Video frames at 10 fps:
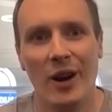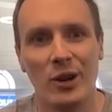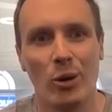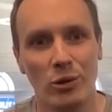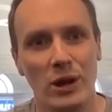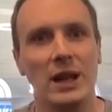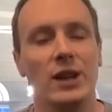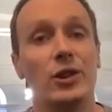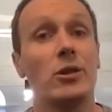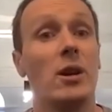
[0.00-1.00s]
I got really
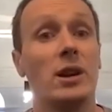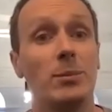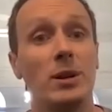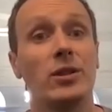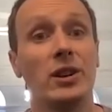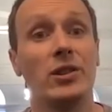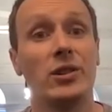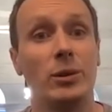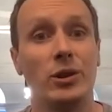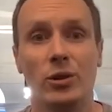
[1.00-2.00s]
into growing the business
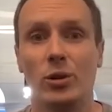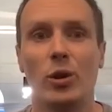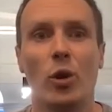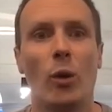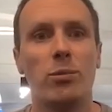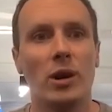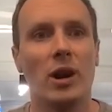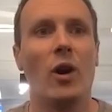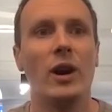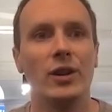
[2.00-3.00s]
and we took on corporate
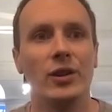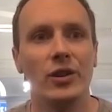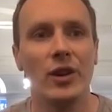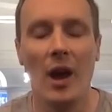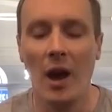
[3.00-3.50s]
clients.